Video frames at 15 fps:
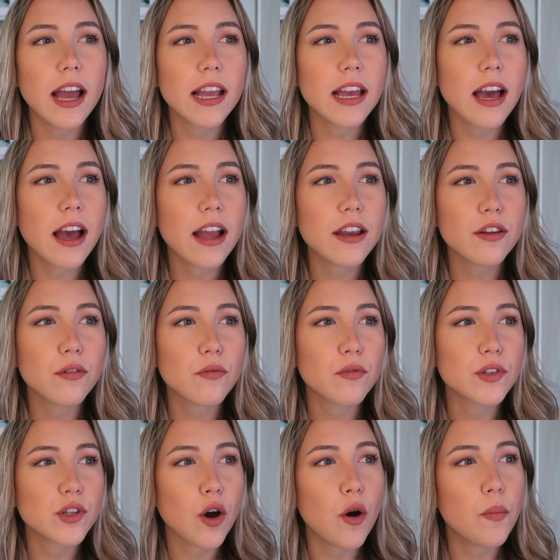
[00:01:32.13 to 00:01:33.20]
I kind of
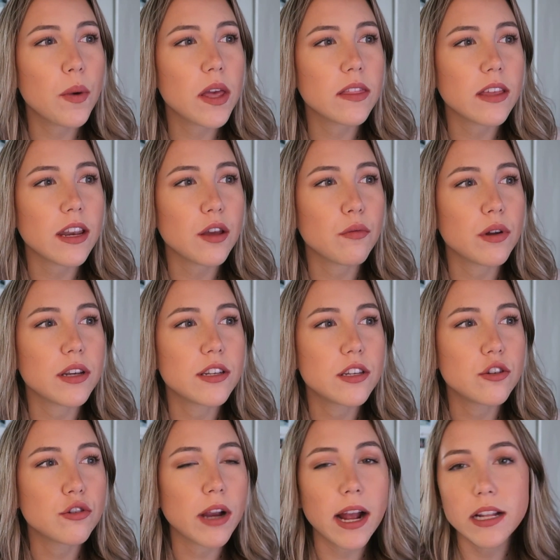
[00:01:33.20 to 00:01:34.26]
was hoping that it
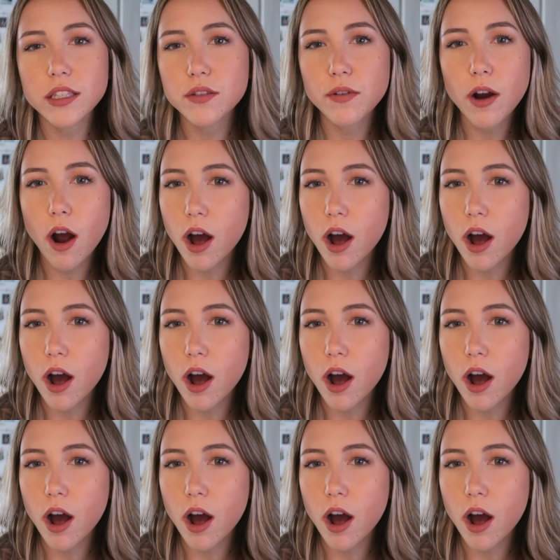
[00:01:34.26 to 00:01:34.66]
would transfer